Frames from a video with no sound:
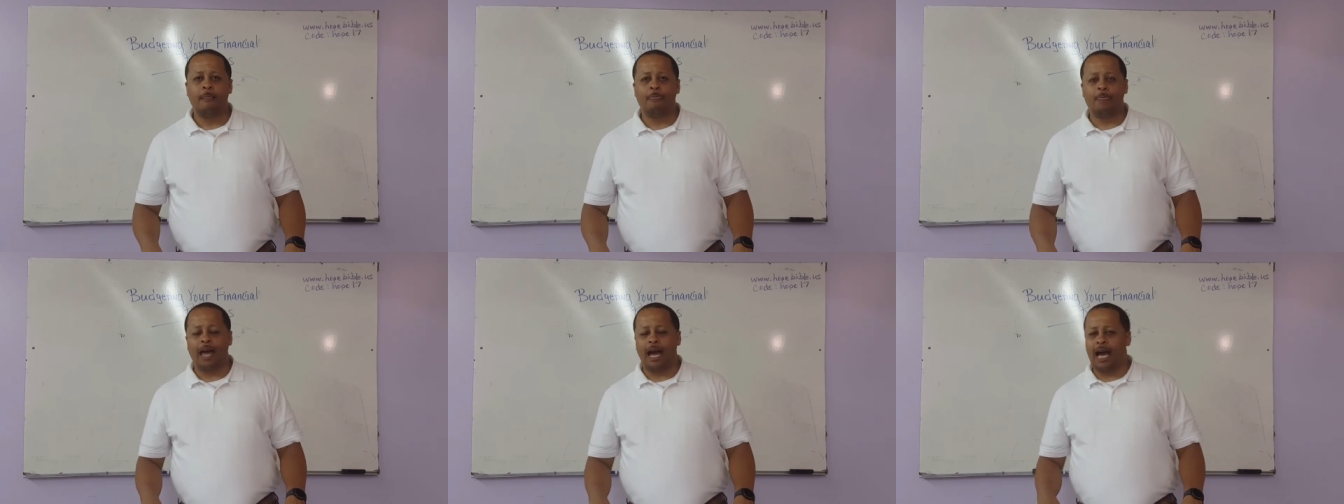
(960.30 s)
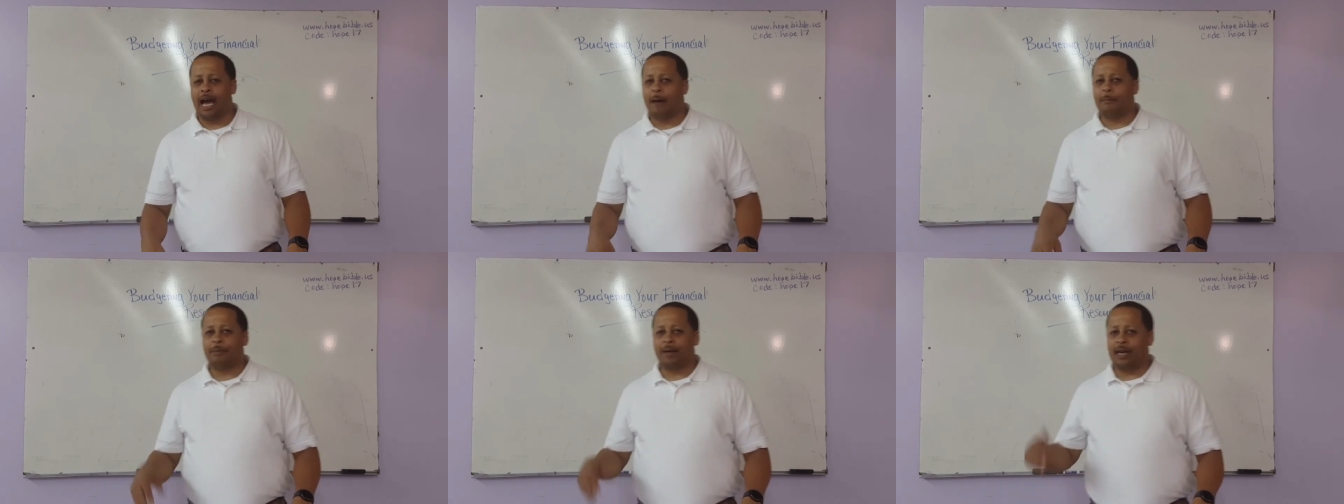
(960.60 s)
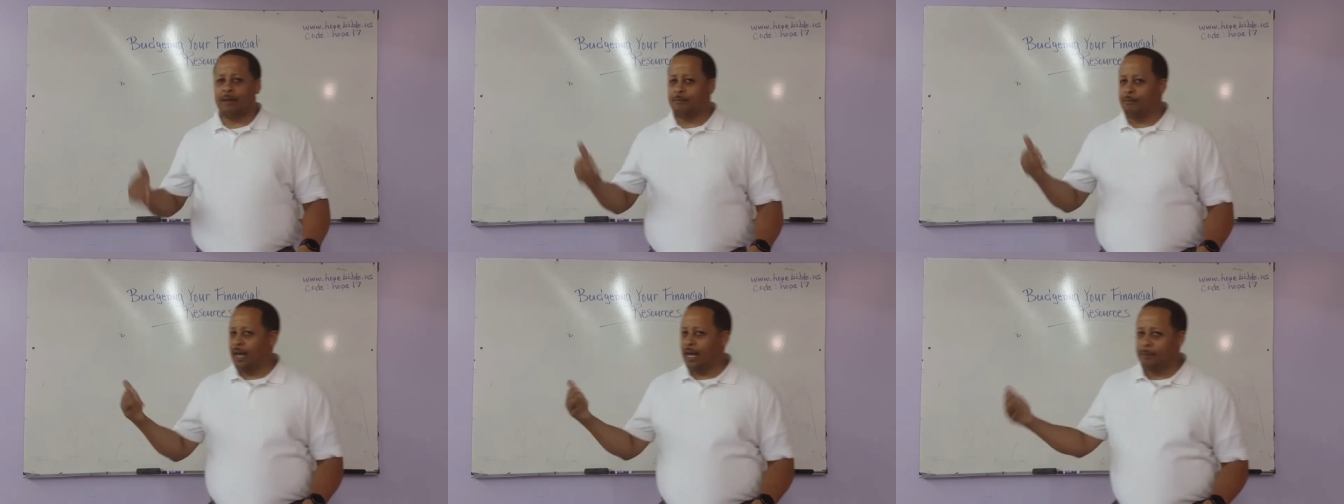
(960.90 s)
Now I
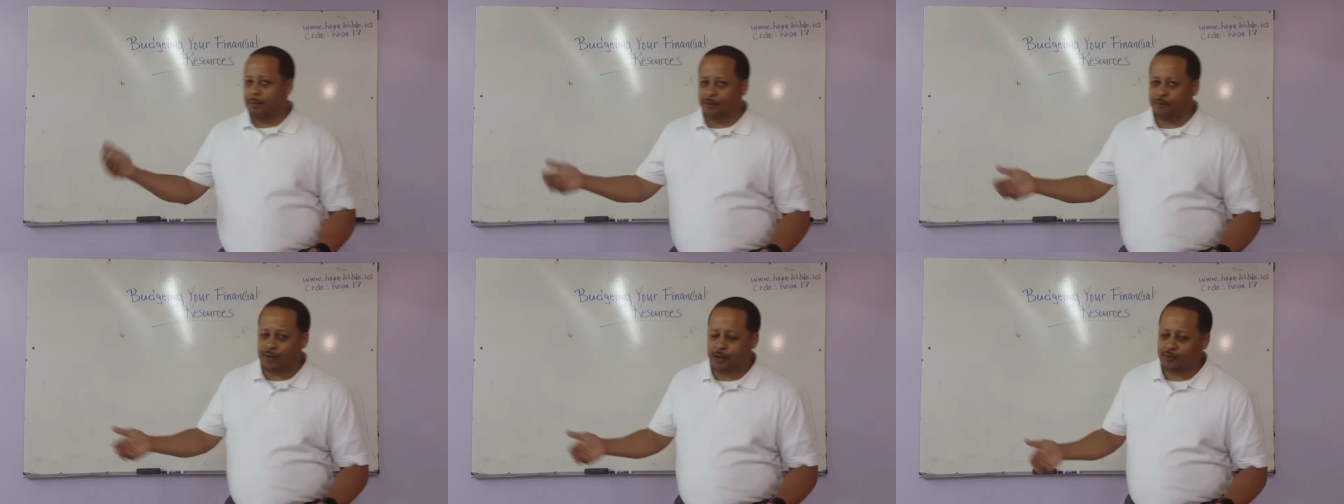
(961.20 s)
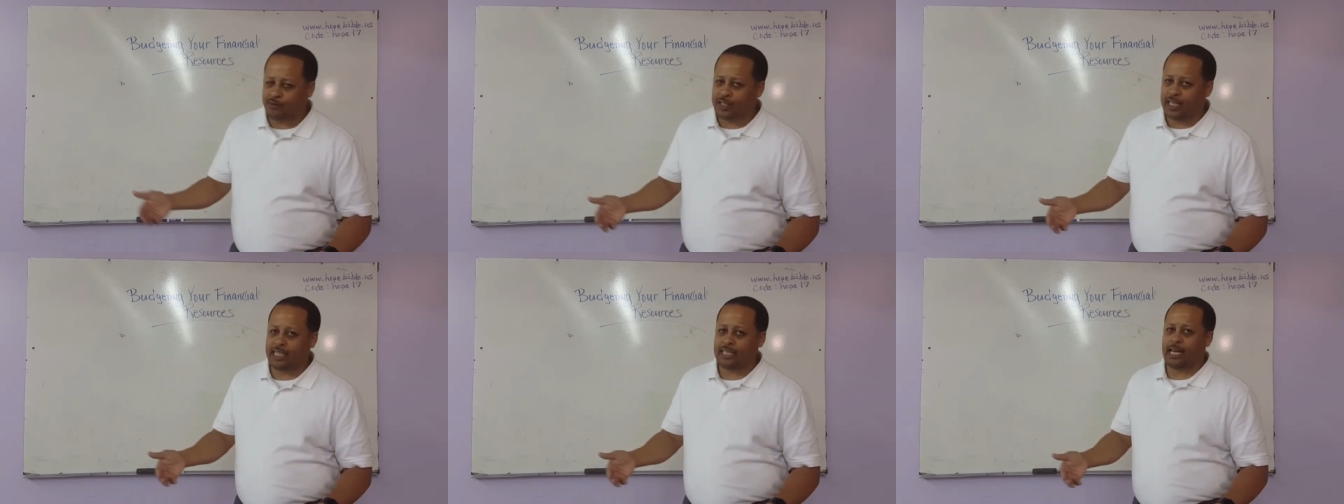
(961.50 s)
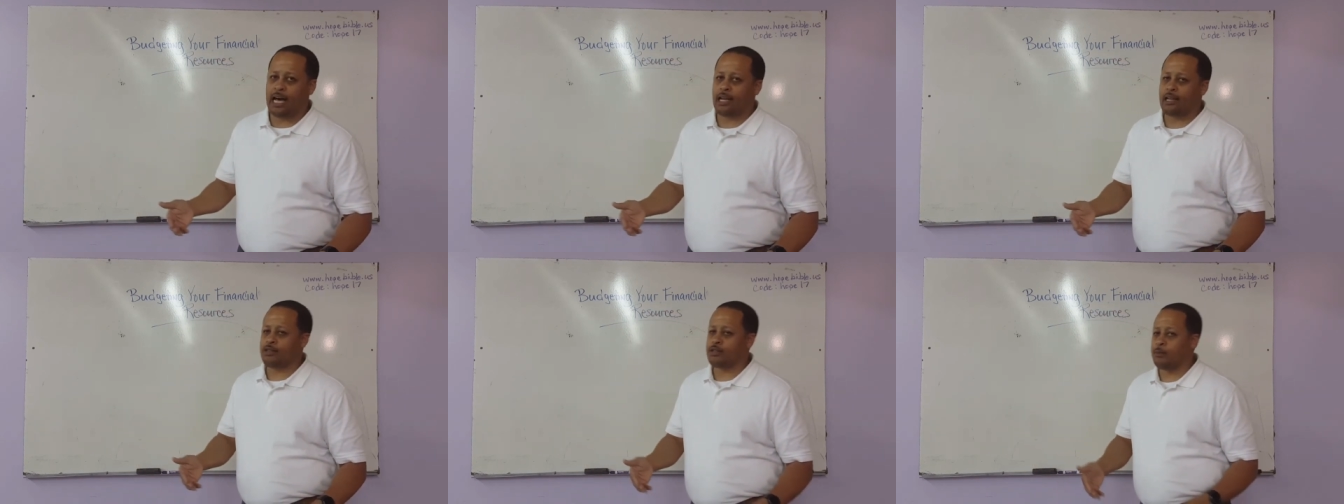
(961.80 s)
pay maybe fifteen
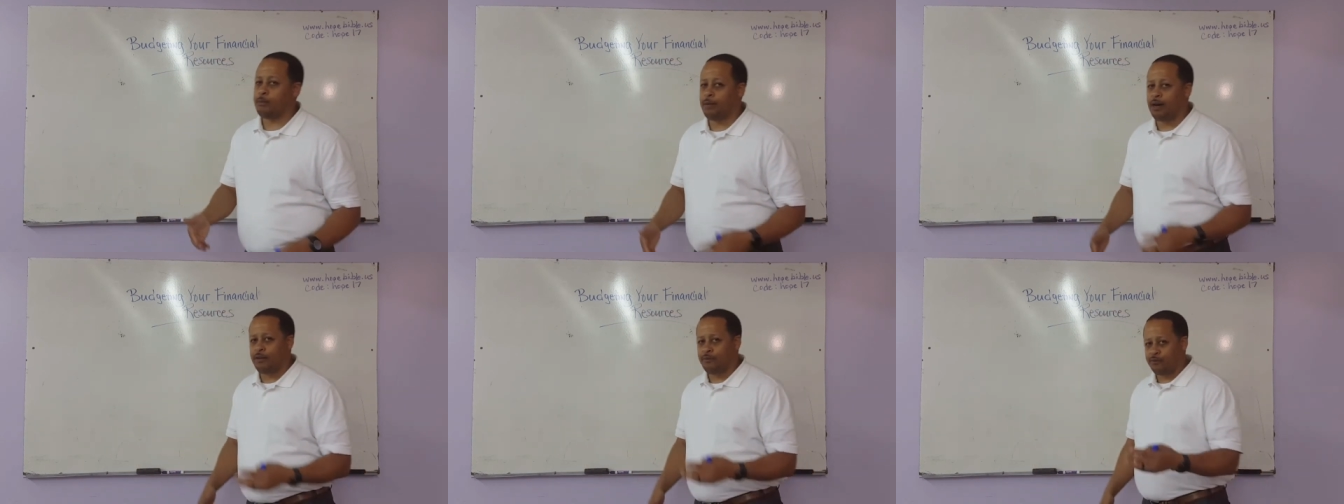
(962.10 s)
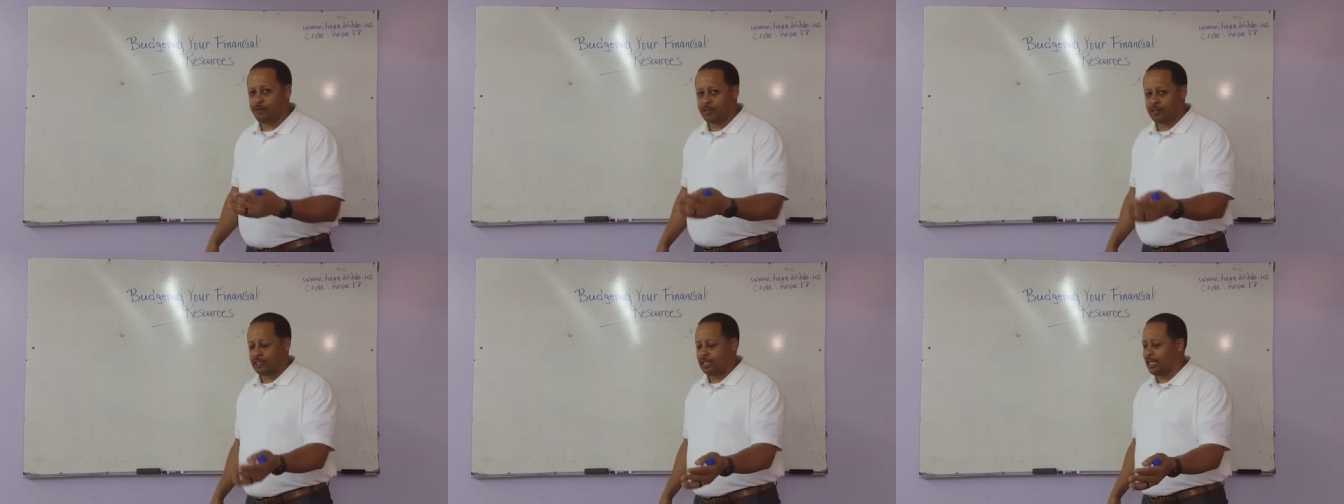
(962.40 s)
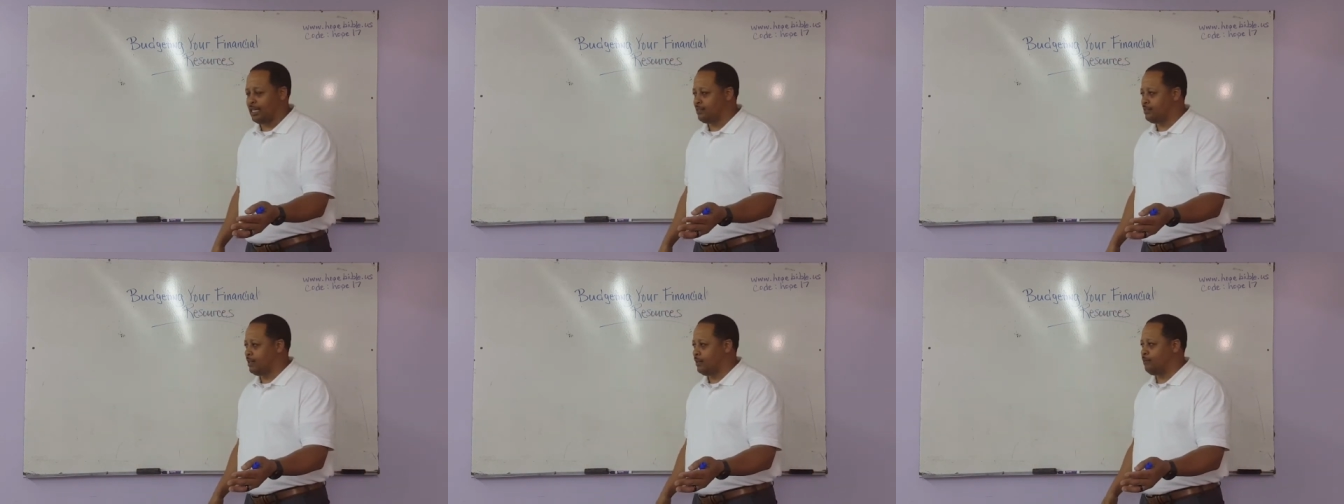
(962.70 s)
dollars a month for
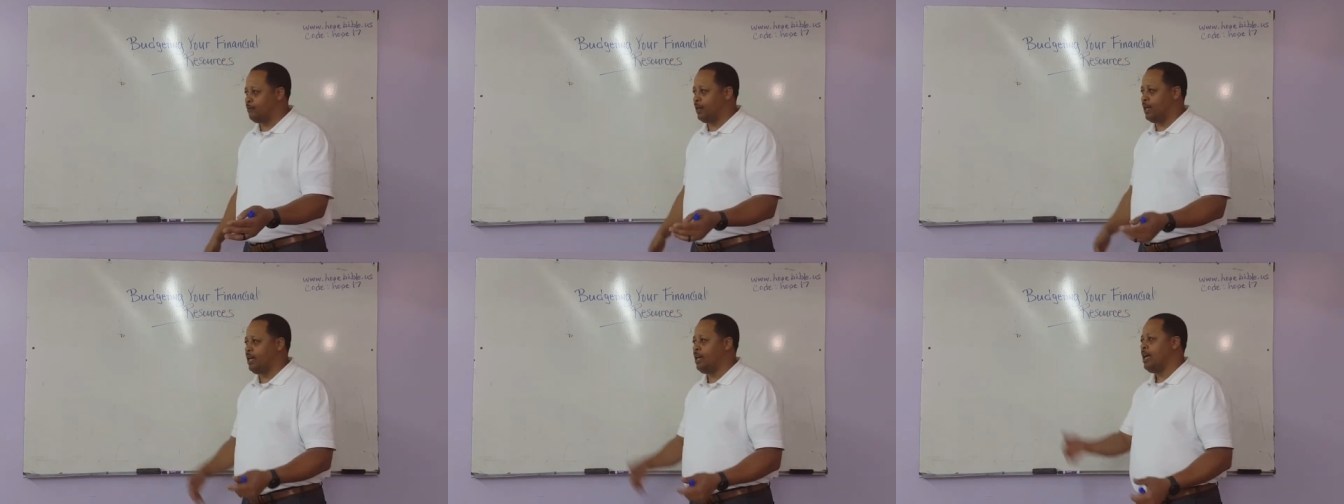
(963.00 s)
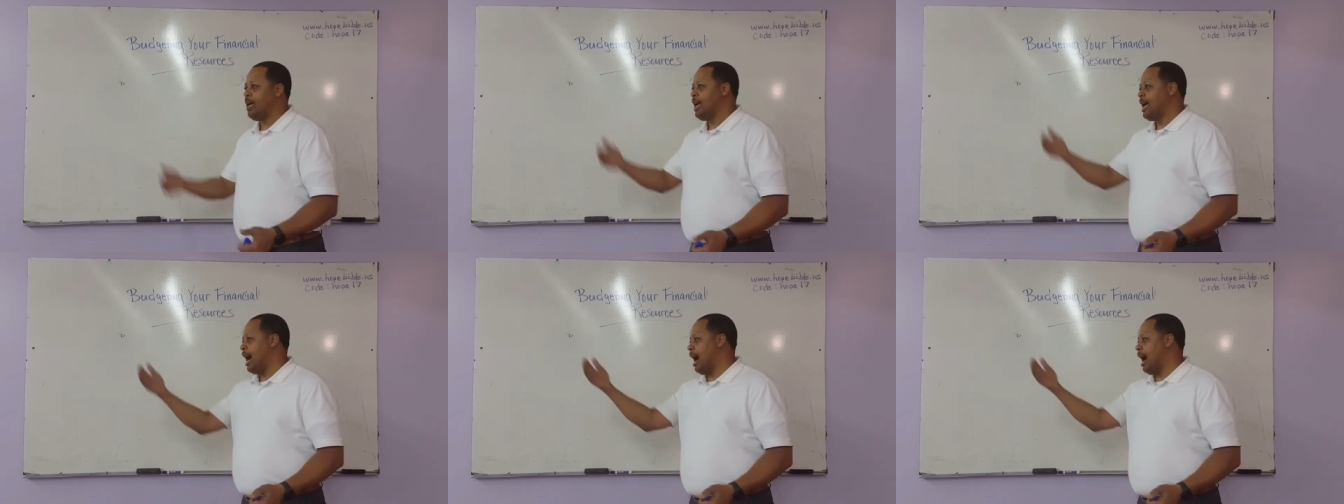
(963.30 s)
Sling TV.